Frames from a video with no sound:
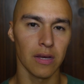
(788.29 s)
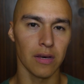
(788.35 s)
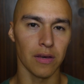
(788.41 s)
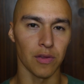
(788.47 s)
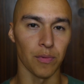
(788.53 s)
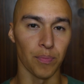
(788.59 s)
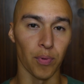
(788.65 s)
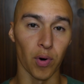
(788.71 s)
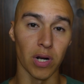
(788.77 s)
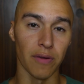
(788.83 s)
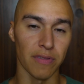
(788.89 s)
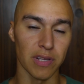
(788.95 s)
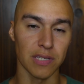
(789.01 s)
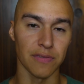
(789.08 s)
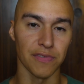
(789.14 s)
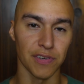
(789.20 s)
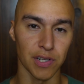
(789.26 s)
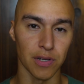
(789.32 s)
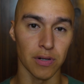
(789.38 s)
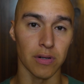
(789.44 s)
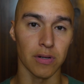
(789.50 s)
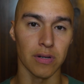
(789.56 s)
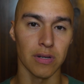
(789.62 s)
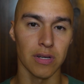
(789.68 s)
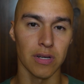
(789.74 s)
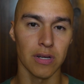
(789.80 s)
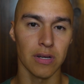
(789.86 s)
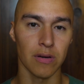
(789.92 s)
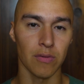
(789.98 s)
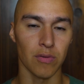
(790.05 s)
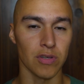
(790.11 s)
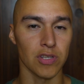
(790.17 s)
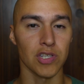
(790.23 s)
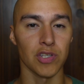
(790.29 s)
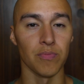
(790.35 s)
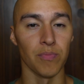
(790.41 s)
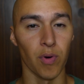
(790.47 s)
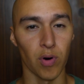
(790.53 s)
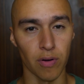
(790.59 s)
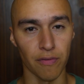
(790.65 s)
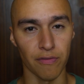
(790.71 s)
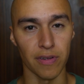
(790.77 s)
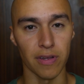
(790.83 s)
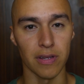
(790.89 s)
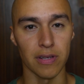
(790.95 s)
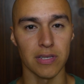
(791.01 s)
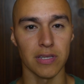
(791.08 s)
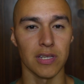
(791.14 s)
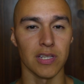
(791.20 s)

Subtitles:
The point of this video was to motivate,